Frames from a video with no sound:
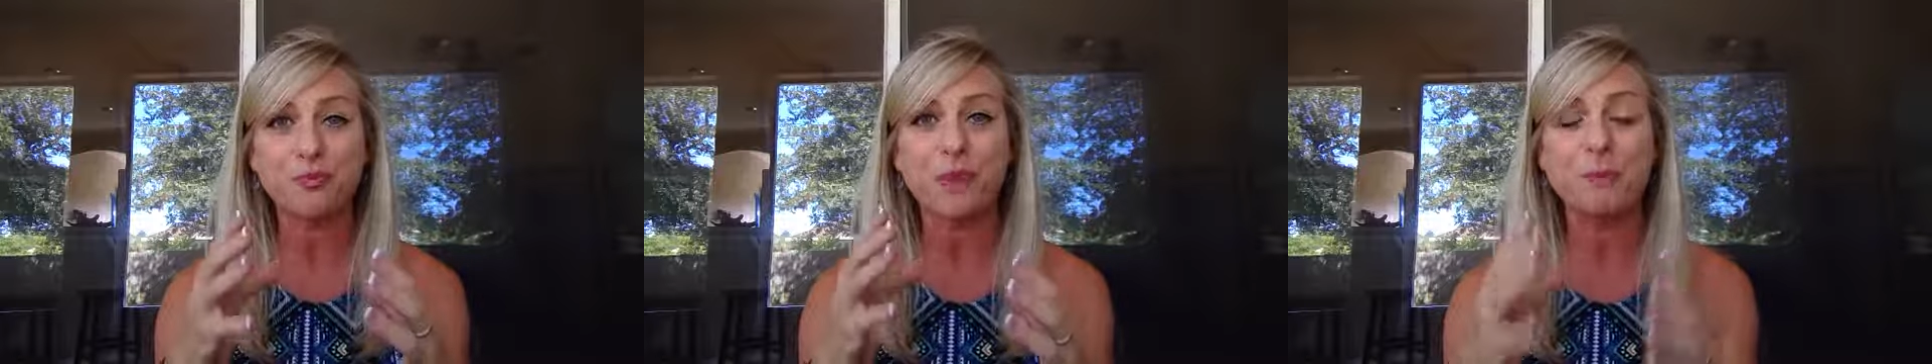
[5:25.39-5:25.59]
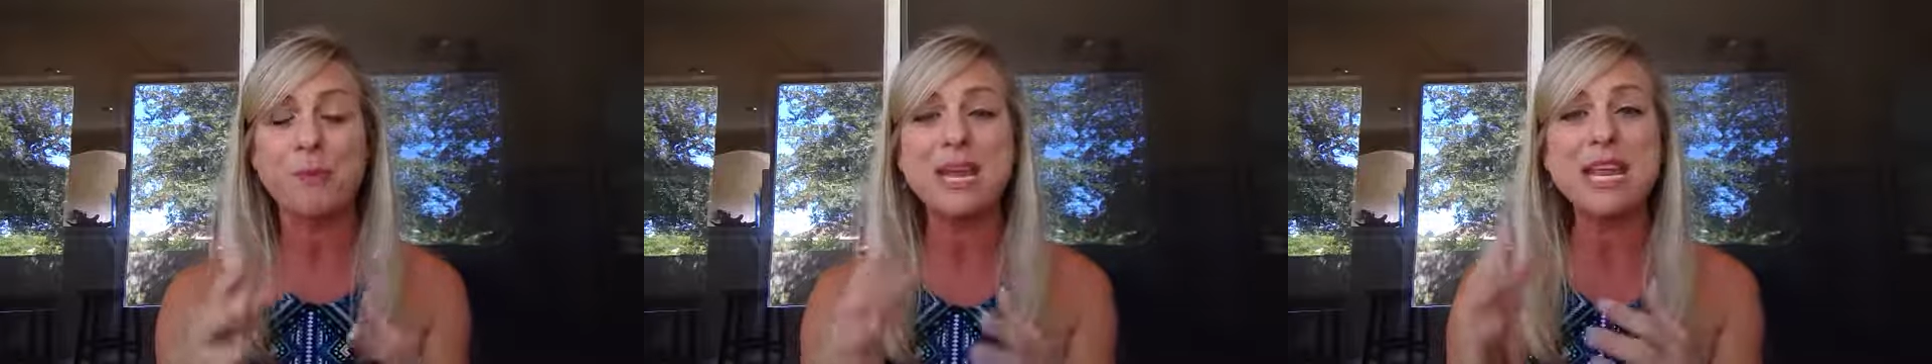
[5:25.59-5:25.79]

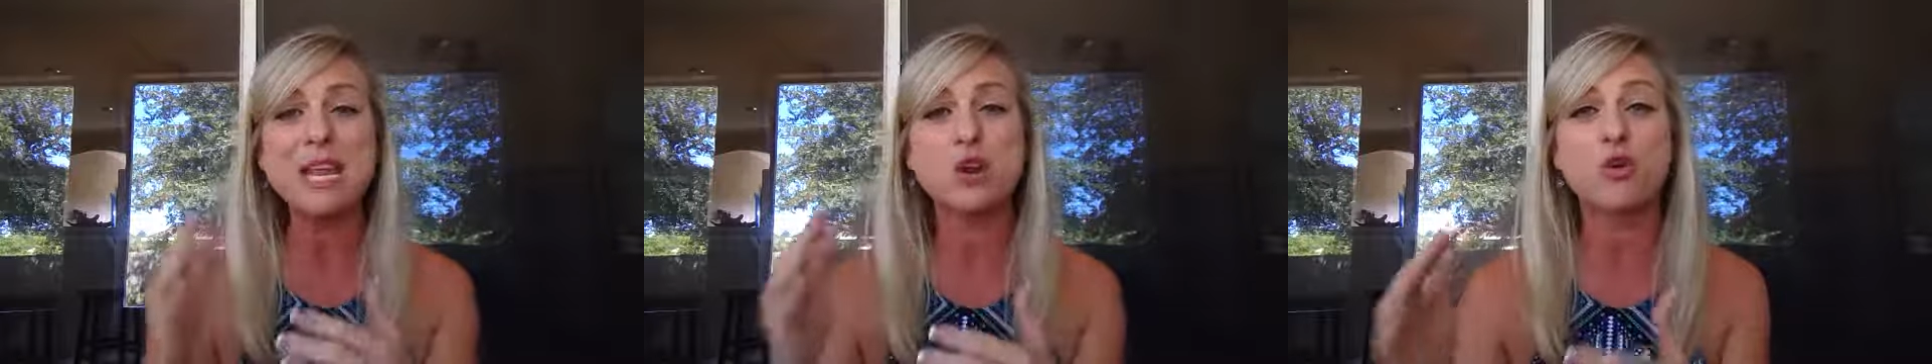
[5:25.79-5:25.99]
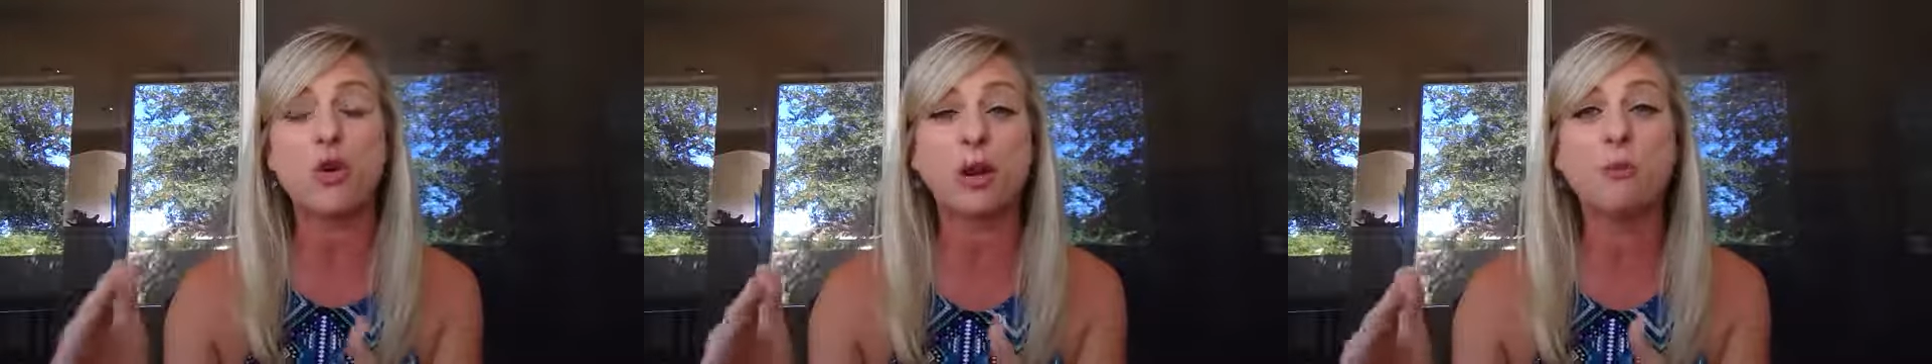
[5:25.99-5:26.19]
many
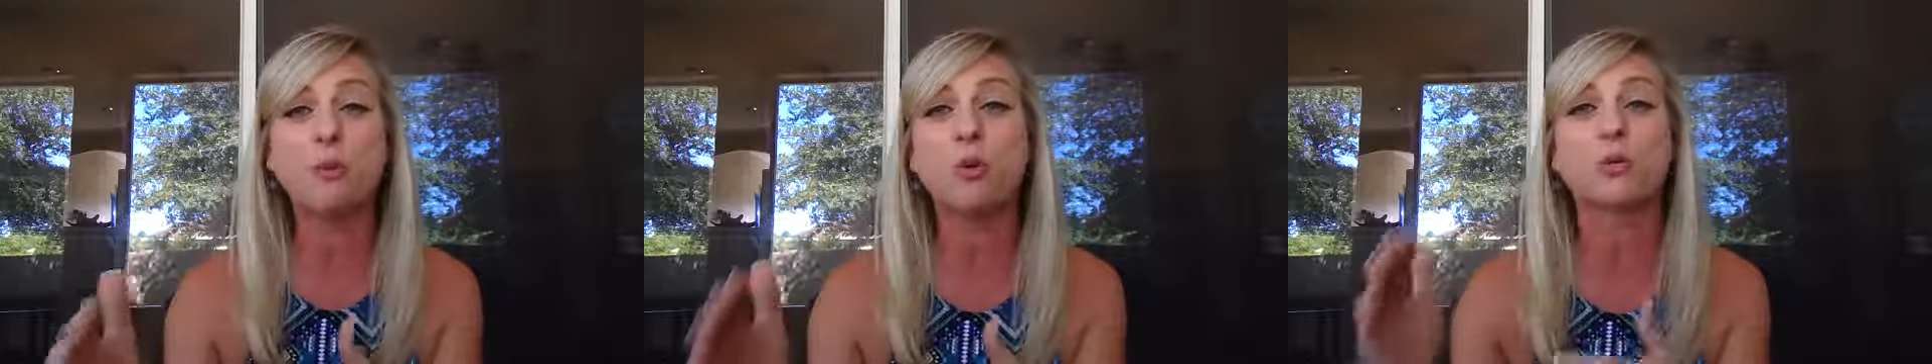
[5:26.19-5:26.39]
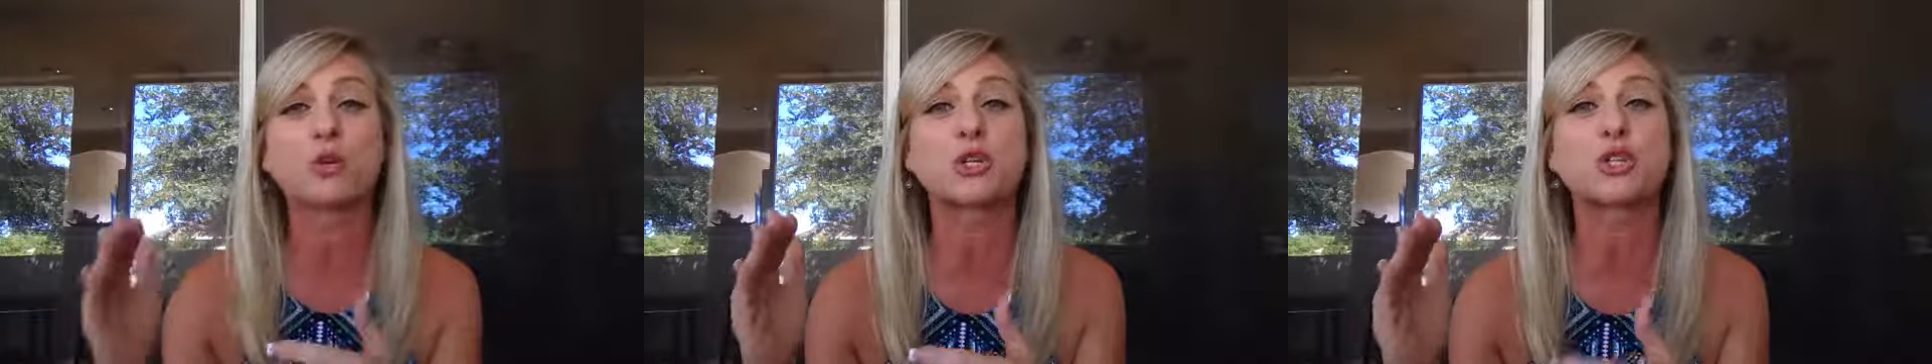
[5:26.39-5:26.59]

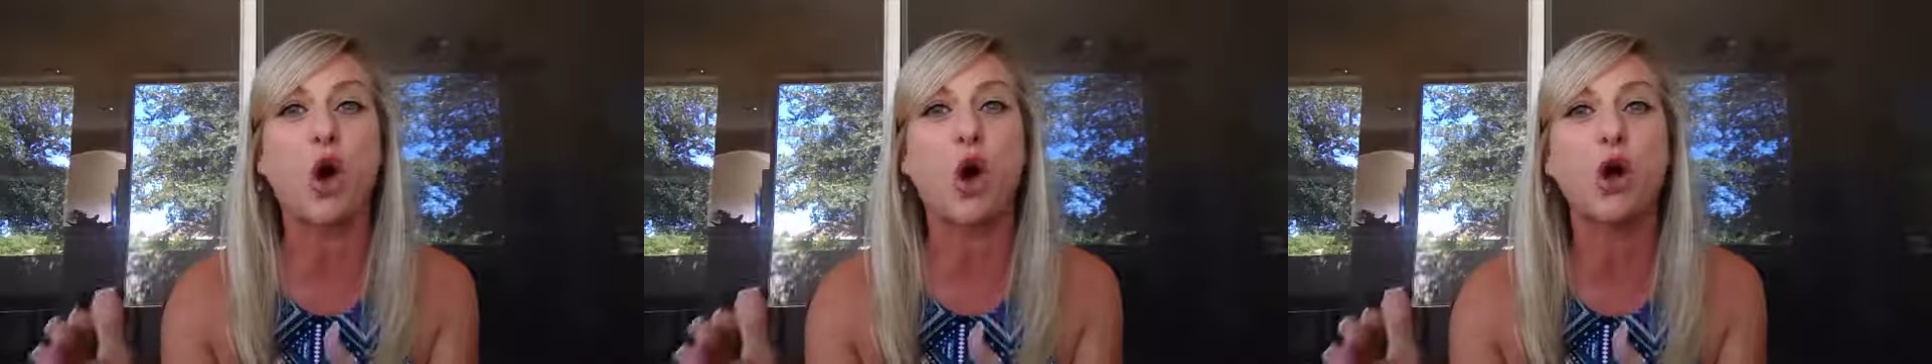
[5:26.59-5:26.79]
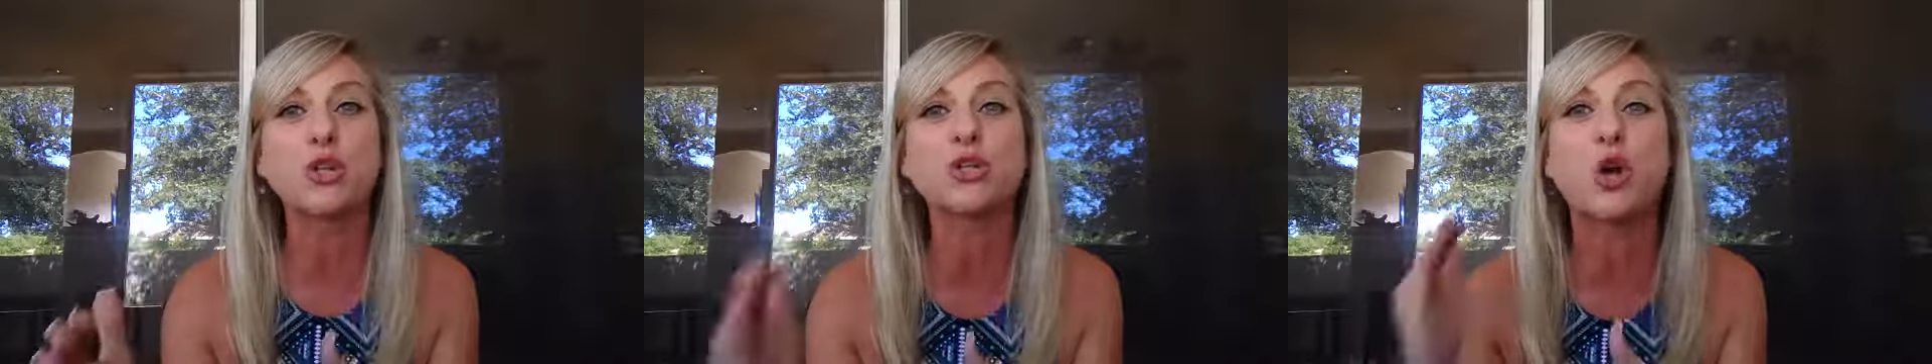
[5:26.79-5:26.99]
incredible
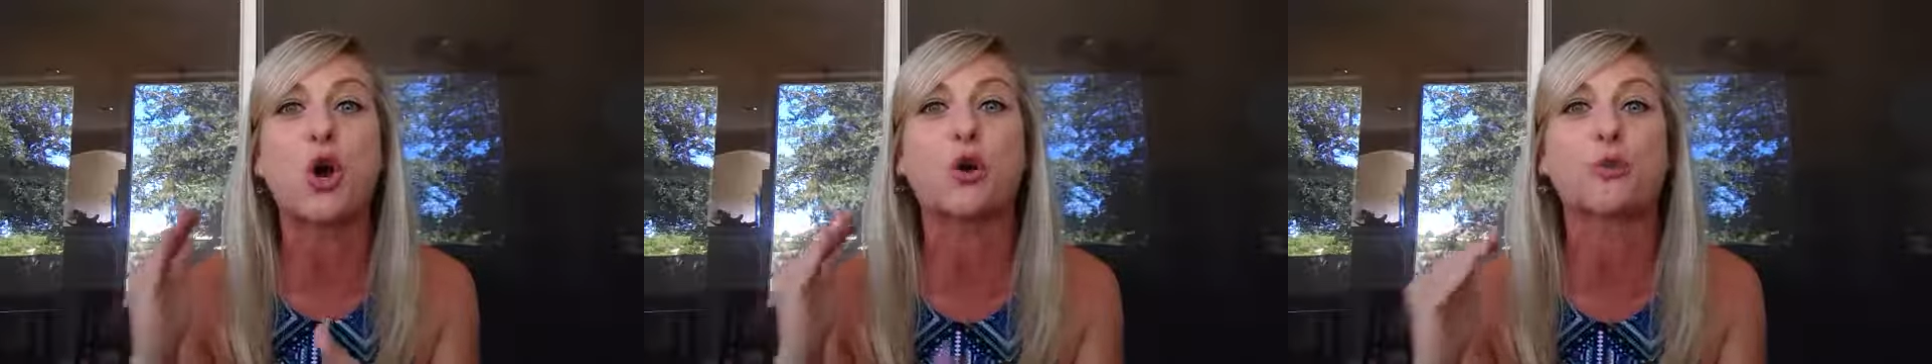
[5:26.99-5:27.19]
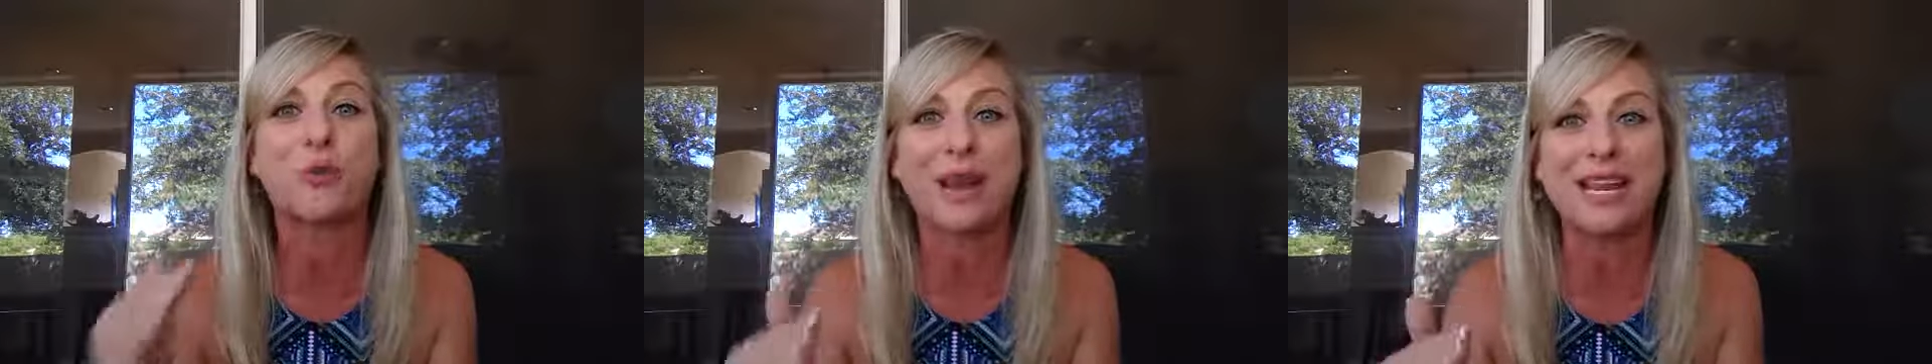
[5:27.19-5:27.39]
results
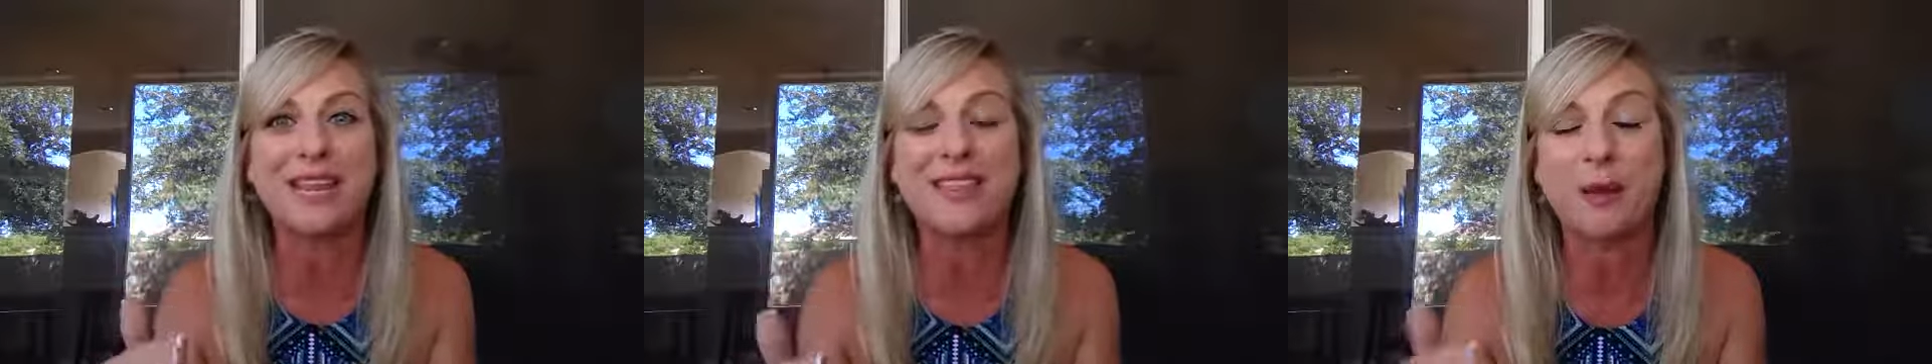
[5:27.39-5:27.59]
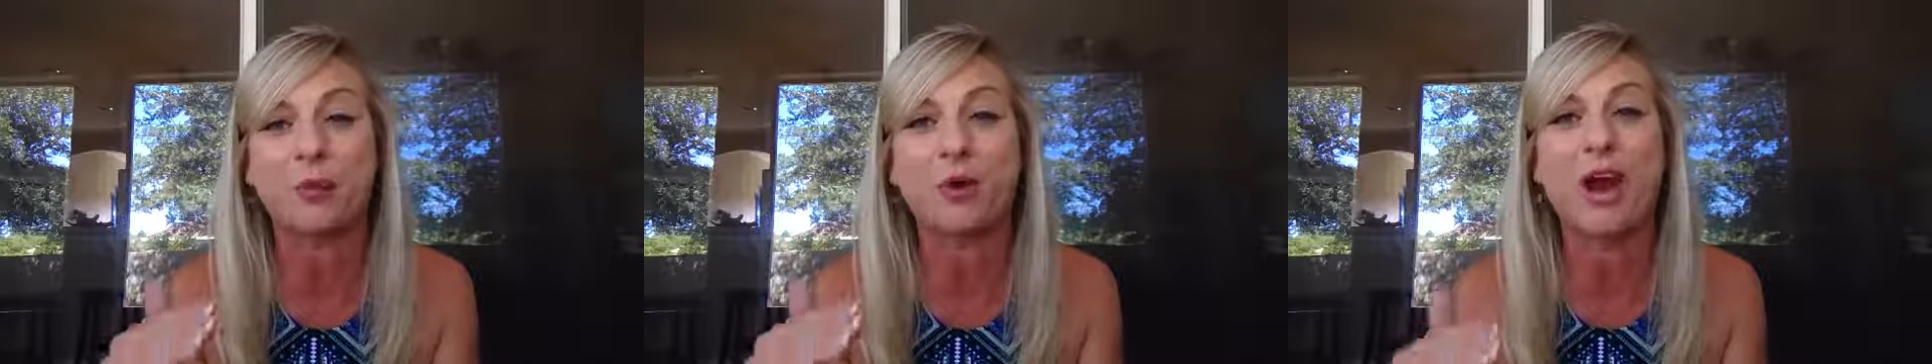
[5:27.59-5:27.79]
already
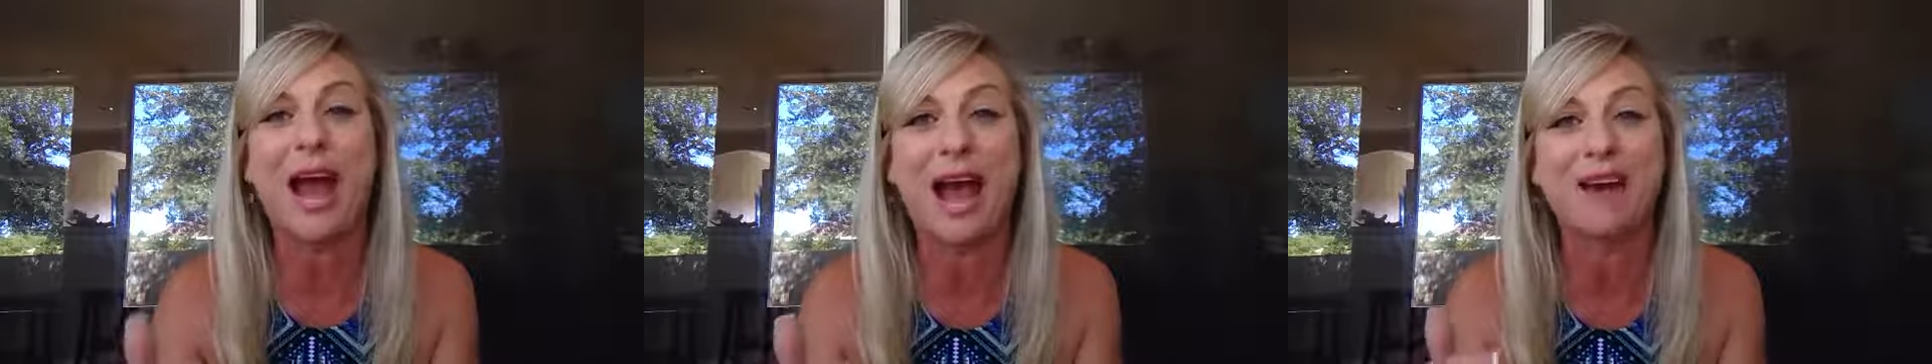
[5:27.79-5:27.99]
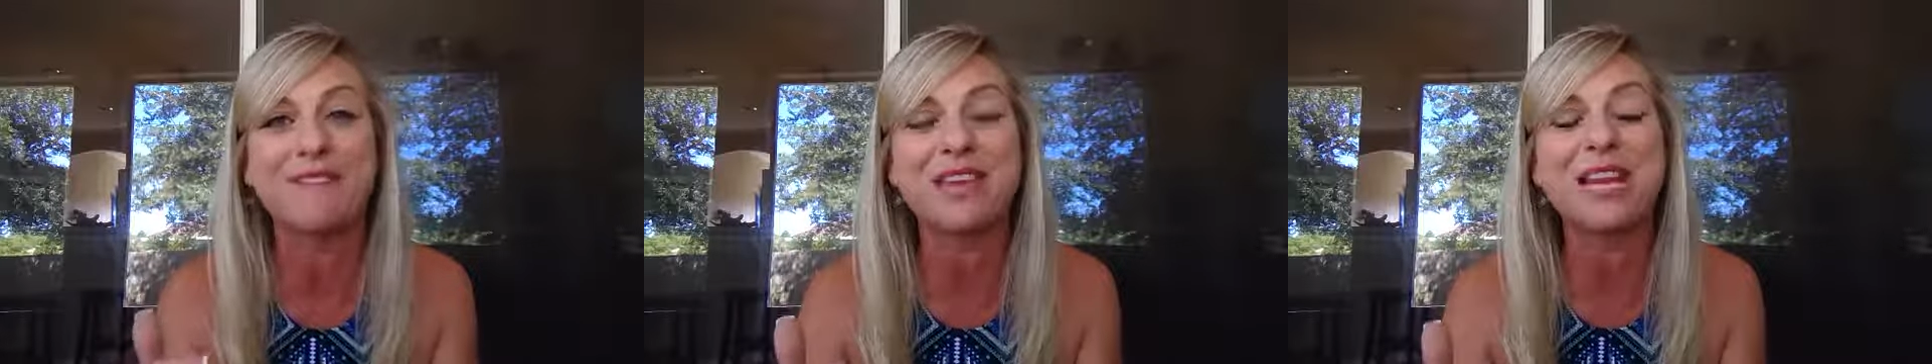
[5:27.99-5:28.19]
that we're
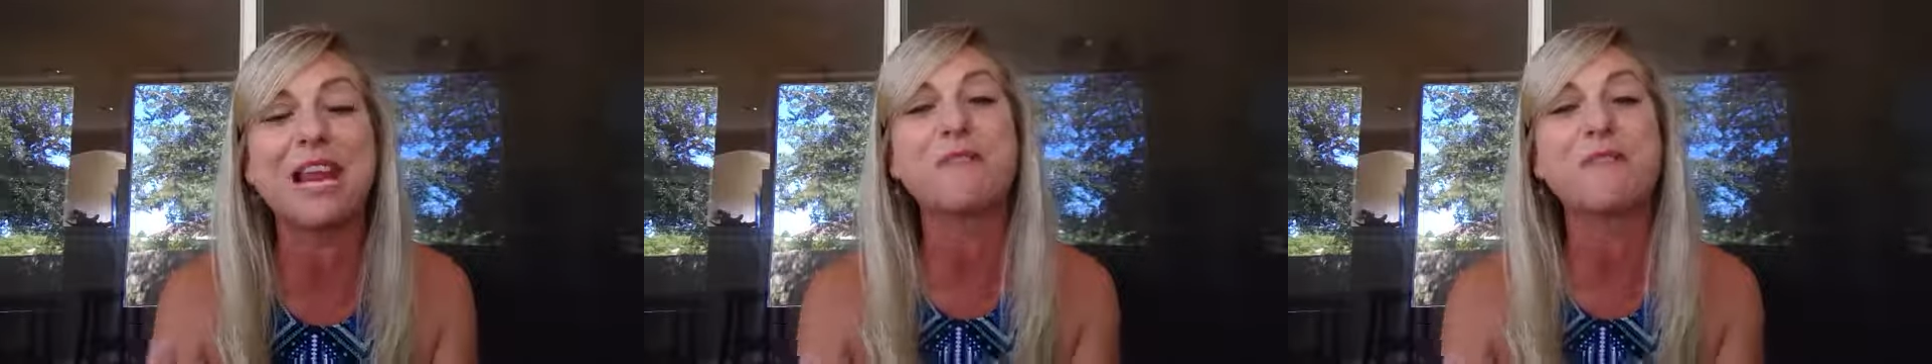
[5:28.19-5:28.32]
having.